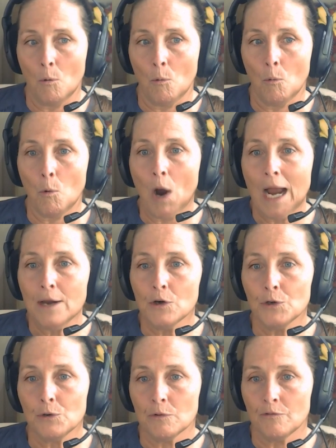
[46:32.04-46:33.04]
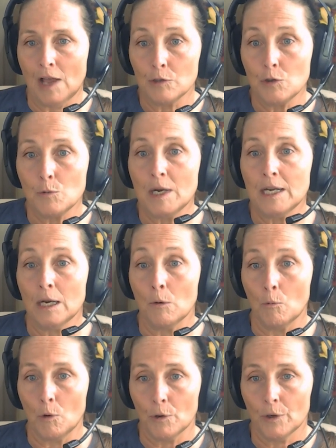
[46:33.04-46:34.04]
why are you evaluating
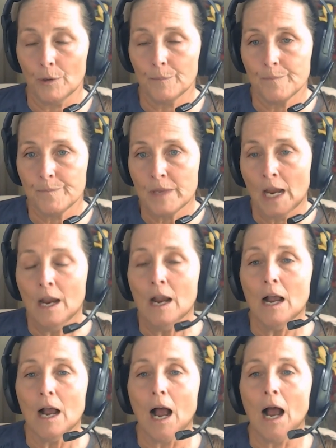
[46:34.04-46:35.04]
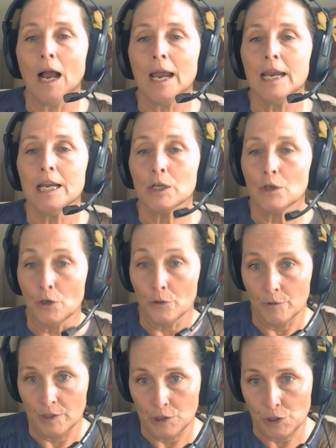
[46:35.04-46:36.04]
work? I
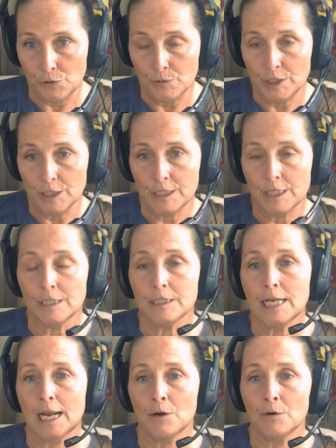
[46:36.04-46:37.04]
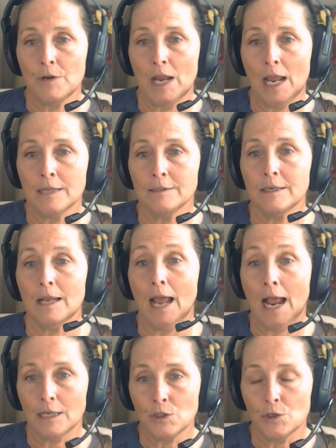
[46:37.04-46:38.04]
encourage you to sit down and
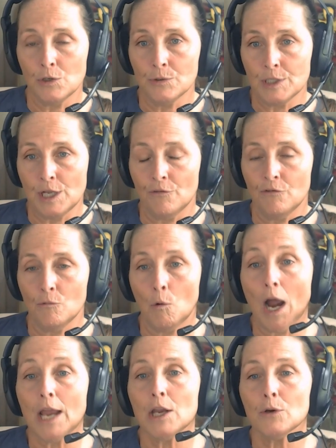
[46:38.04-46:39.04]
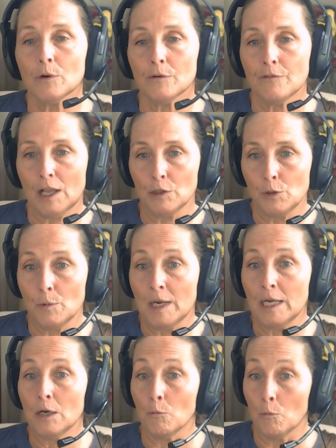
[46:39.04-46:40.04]
ask yourself why you're
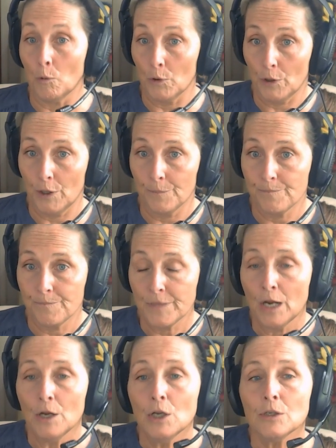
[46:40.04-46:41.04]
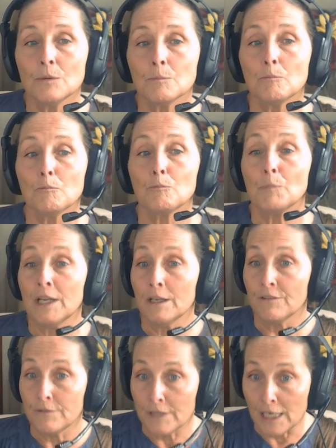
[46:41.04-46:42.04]
evaluating work.
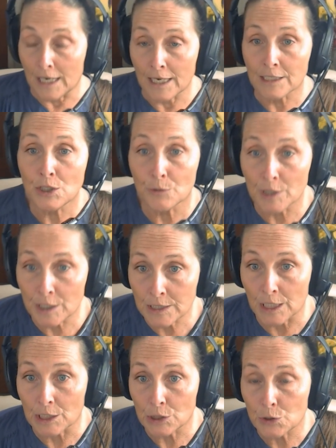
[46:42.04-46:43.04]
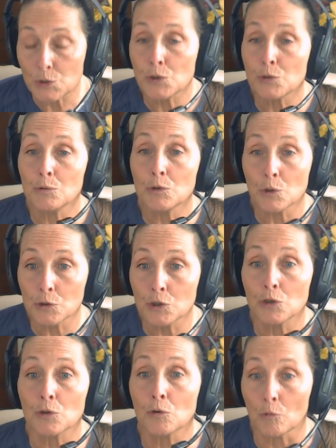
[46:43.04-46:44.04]
If the answer isn't to
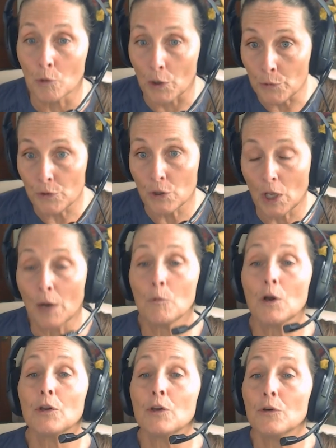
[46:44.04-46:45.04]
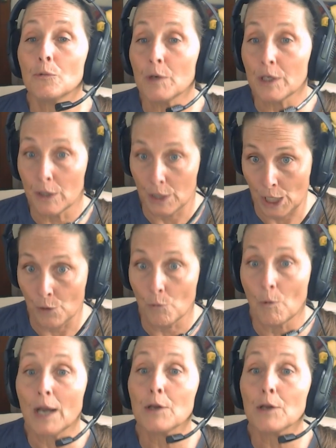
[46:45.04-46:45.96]
nurture growth, I want you to rethink why